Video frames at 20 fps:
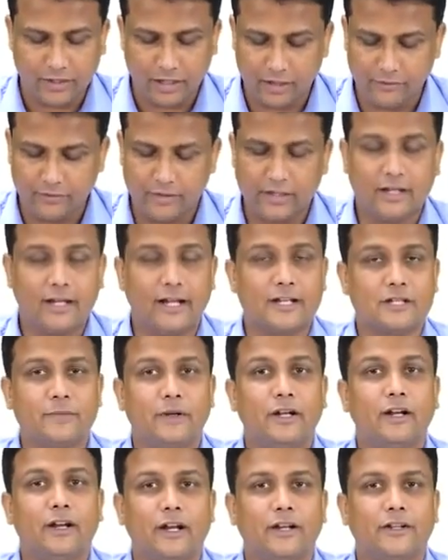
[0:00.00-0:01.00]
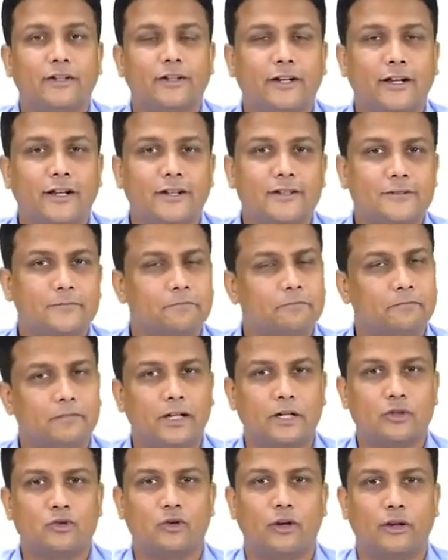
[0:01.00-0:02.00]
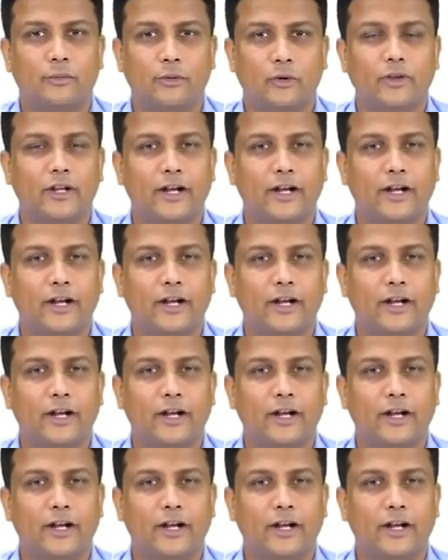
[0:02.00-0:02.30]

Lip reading: Everything has been done here, guys. That's all about